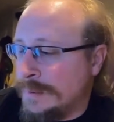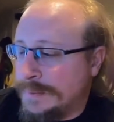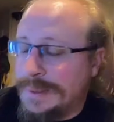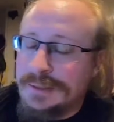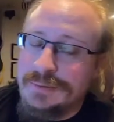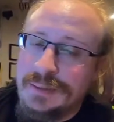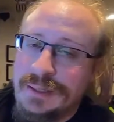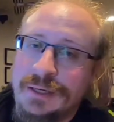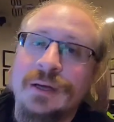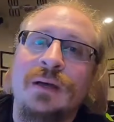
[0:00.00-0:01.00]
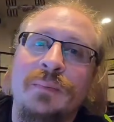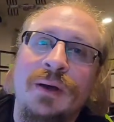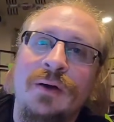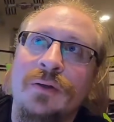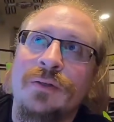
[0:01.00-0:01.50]
Yeah, it was
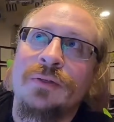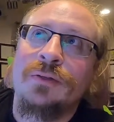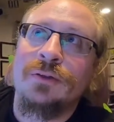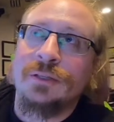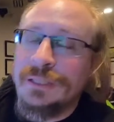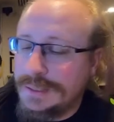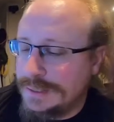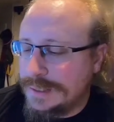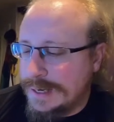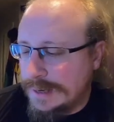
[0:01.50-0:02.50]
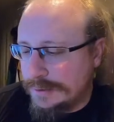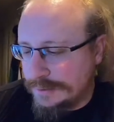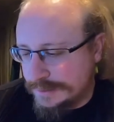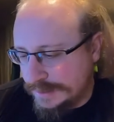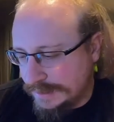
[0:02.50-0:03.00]
about 13
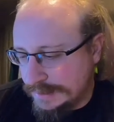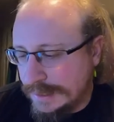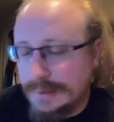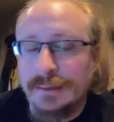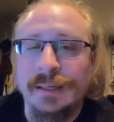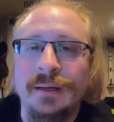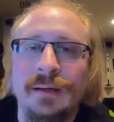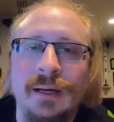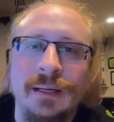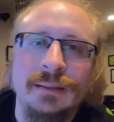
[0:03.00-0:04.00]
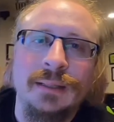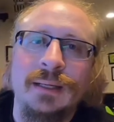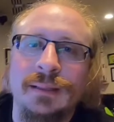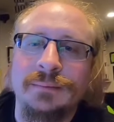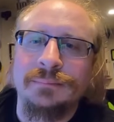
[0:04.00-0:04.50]
hours to get down there, and
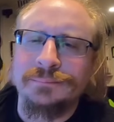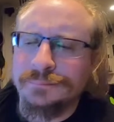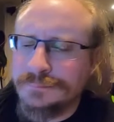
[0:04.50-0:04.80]
then